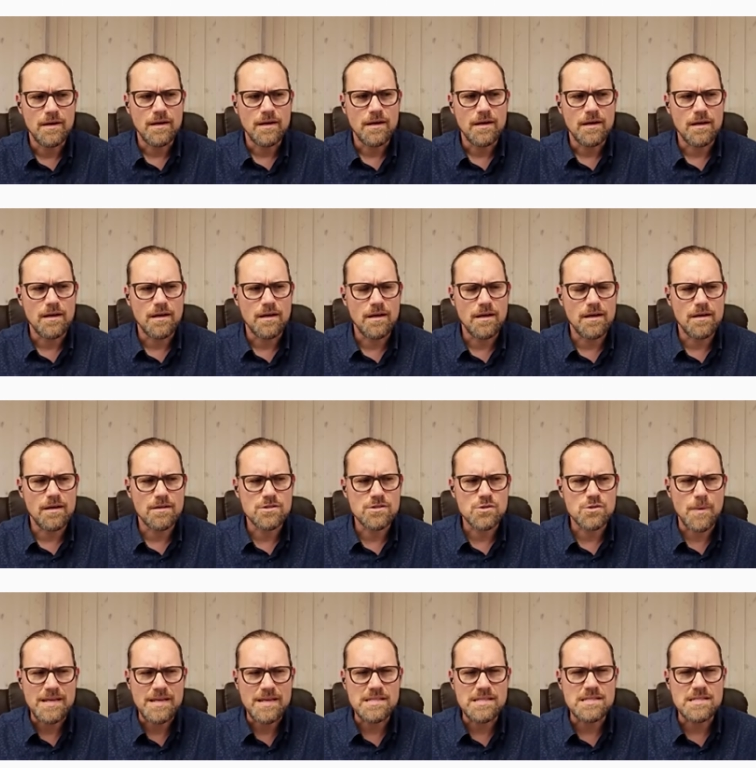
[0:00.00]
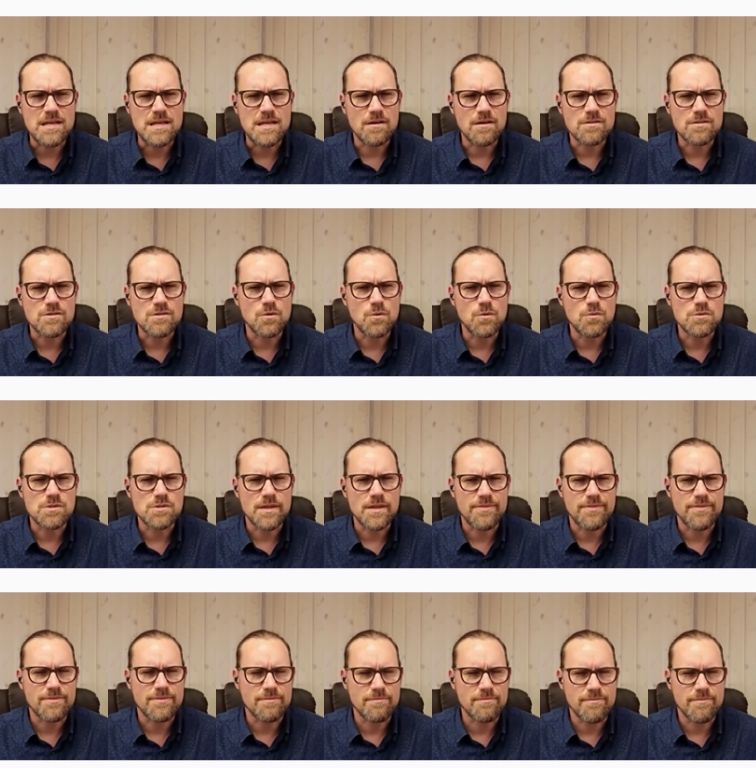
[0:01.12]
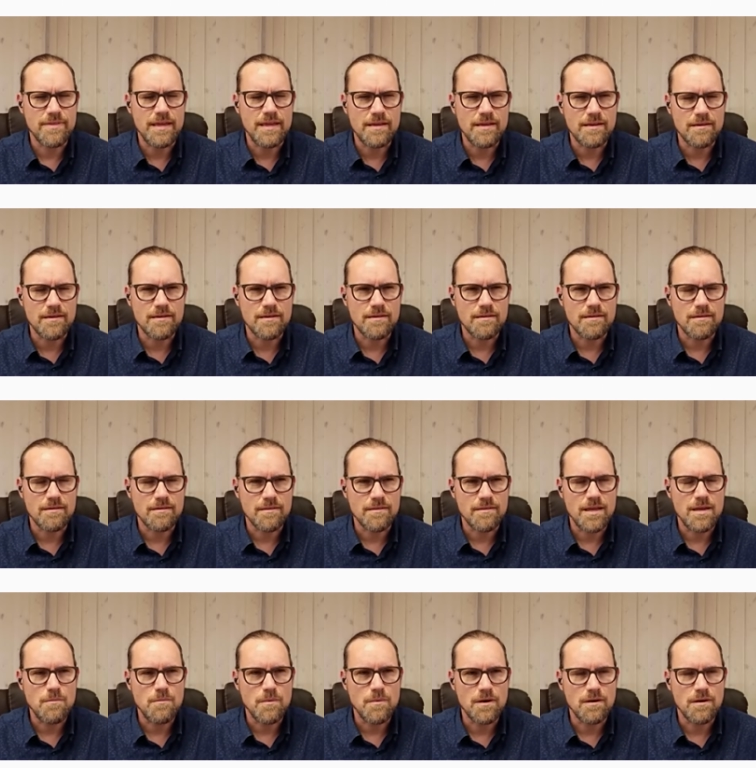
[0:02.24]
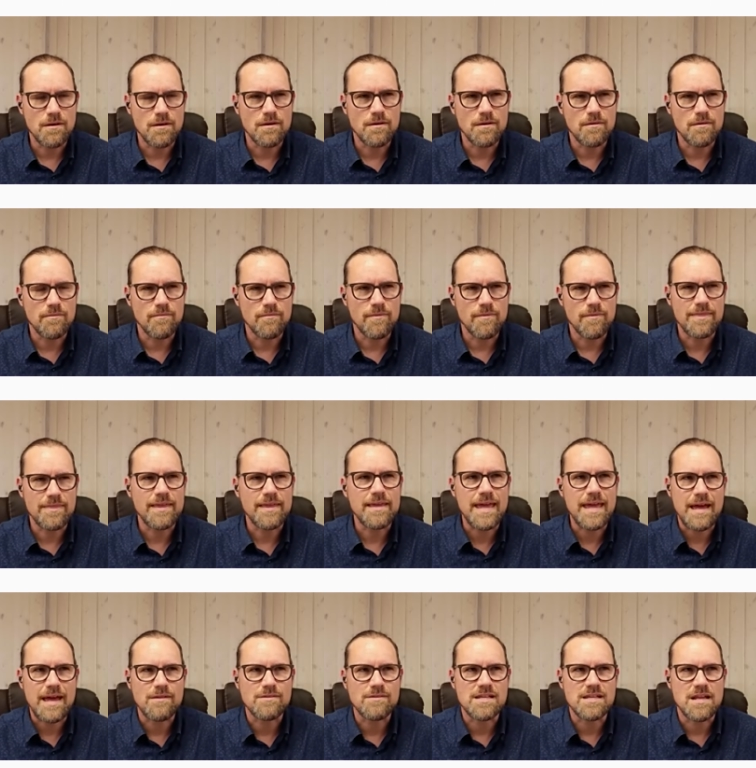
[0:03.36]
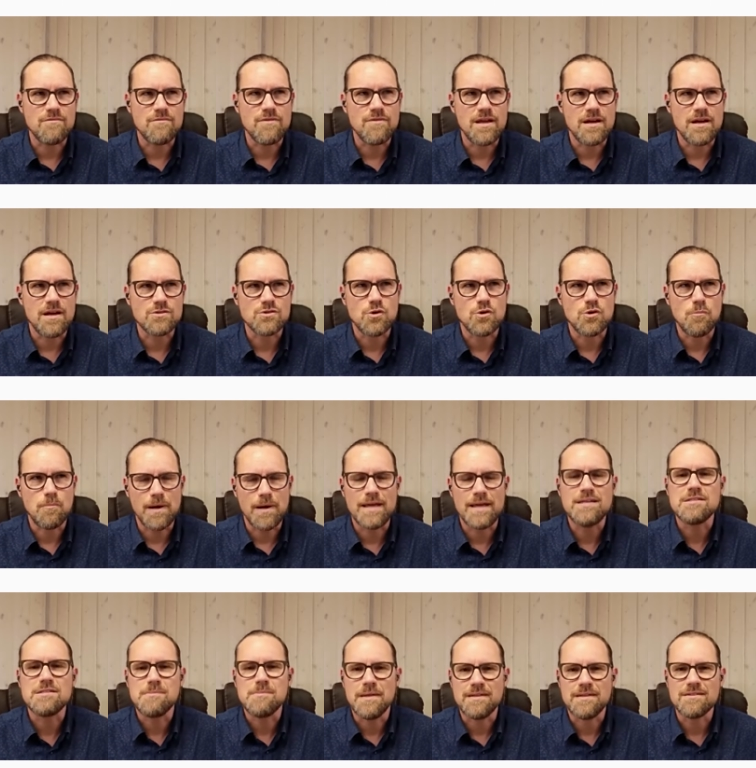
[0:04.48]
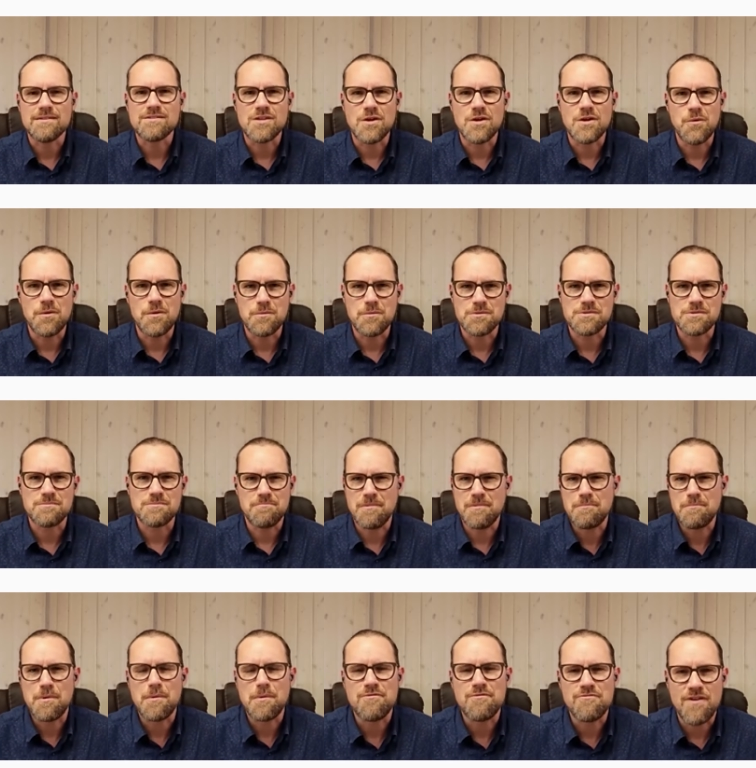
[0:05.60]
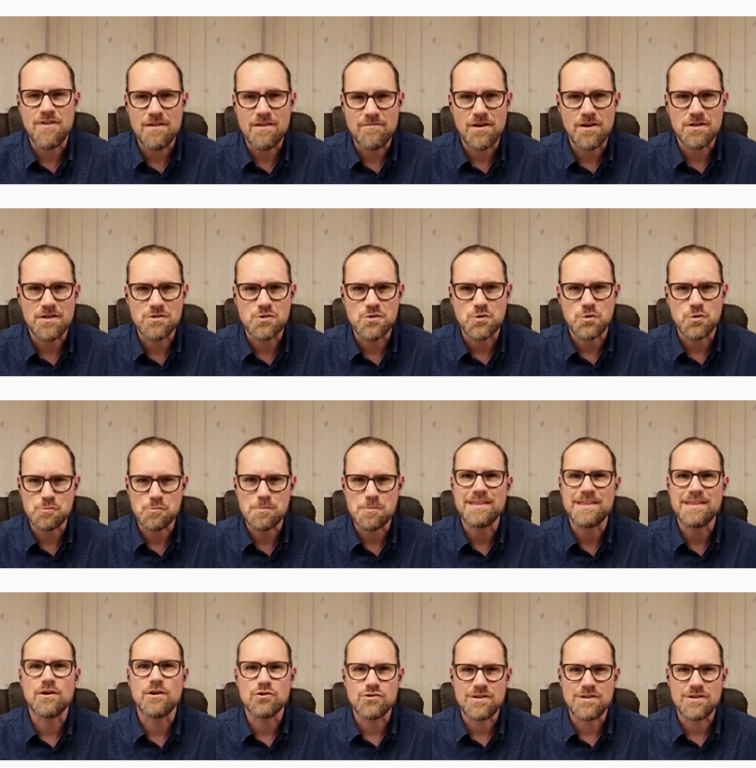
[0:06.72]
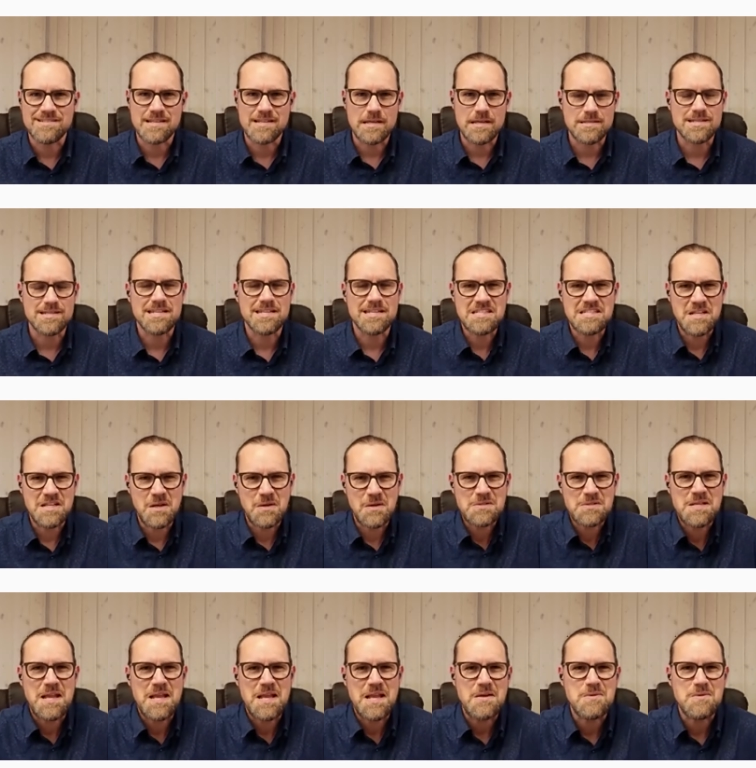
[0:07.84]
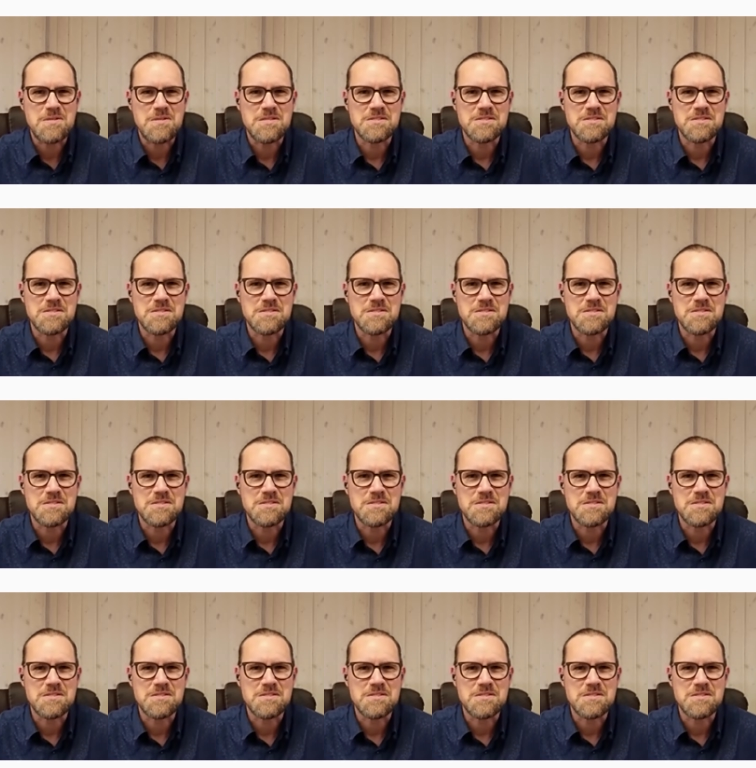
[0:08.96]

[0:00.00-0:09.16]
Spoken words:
20 articles. I think they counted every article placement, so it was probably 5 articles, but they got translated into lots of languages.